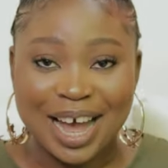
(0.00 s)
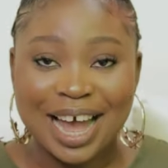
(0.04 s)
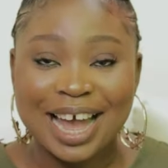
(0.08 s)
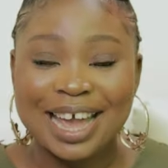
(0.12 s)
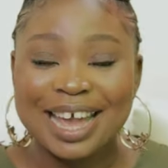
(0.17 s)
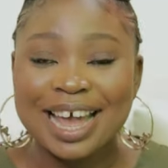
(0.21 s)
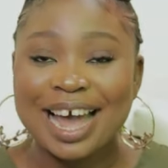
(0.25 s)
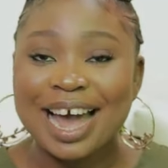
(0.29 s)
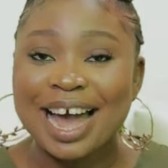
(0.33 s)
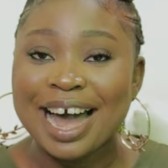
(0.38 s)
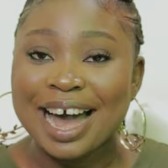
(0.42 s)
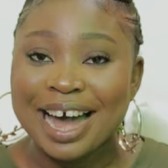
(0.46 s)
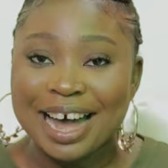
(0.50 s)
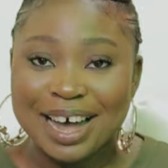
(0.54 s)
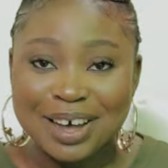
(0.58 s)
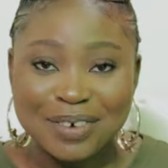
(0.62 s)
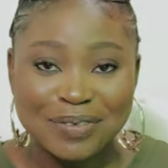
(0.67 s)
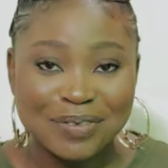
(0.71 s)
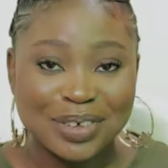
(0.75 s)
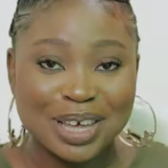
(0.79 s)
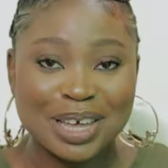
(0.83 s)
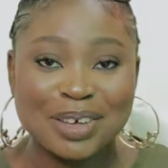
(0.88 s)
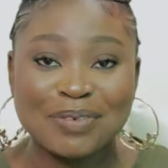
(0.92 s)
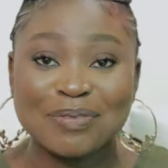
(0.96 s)
I
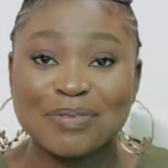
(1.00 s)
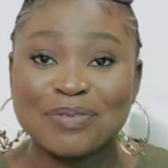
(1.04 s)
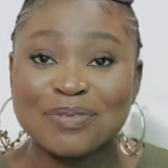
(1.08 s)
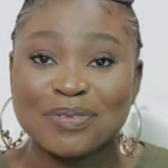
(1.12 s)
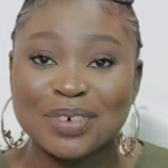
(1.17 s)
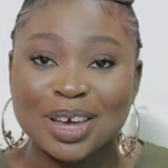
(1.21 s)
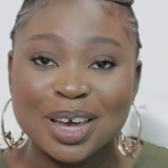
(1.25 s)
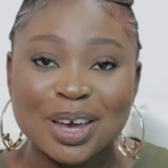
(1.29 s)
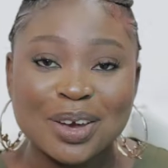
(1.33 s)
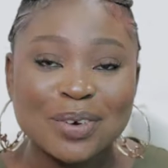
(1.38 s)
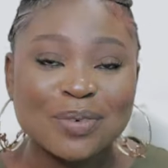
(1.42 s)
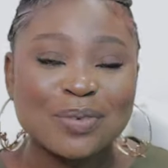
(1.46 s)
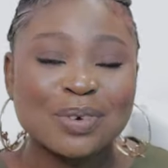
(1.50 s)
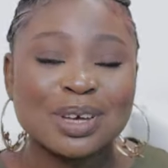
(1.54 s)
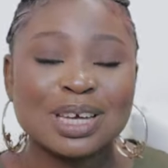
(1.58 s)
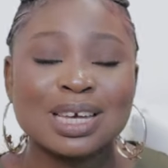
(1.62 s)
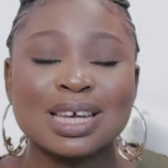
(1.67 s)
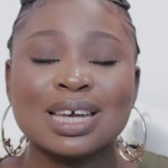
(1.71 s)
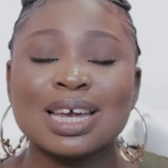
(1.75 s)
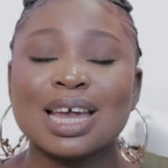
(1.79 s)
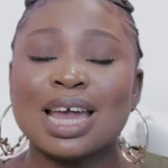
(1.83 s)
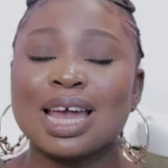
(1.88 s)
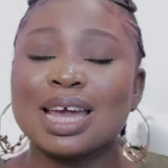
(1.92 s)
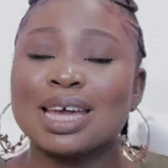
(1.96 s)
have a
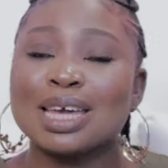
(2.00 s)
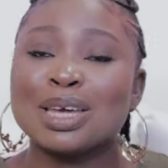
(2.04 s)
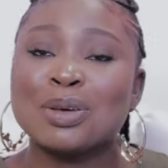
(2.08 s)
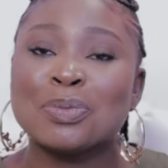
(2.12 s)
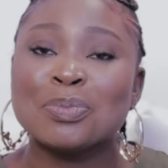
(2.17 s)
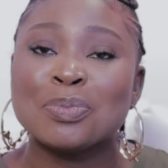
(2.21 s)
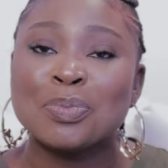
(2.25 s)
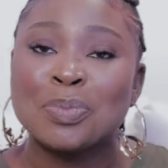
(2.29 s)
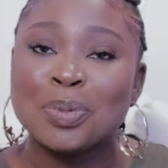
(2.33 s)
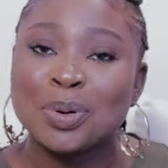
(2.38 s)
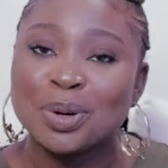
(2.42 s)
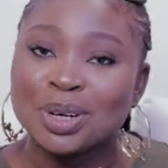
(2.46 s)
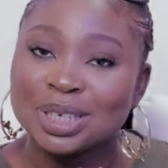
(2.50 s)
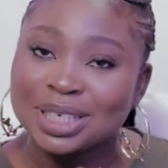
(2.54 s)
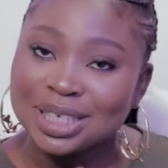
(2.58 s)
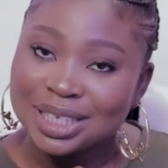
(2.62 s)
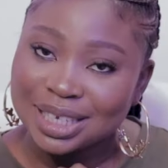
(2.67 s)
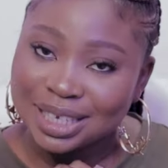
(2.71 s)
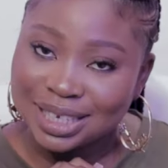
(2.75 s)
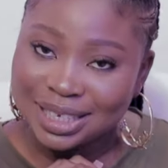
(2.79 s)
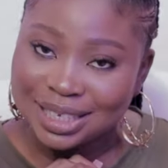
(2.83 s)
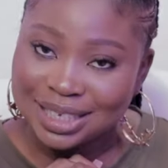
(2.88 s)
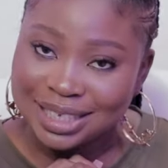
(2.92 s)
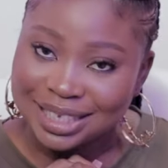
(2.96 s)
very
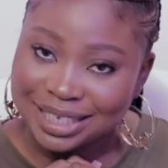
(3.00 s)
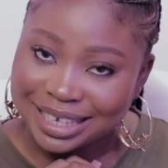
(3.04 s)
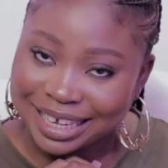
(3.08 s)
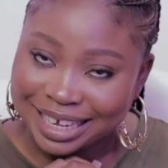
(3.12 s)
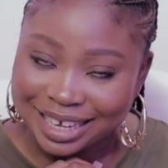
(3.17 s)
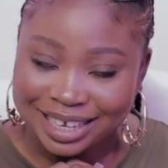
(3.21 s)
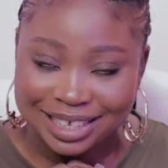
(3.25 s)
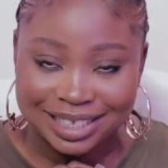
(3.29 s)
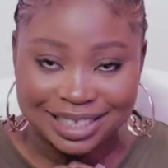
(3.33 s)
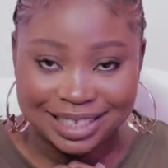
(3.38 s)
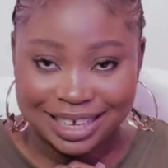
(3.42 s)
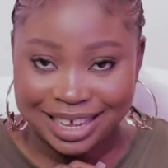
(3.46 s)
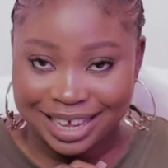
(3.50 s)
important guest,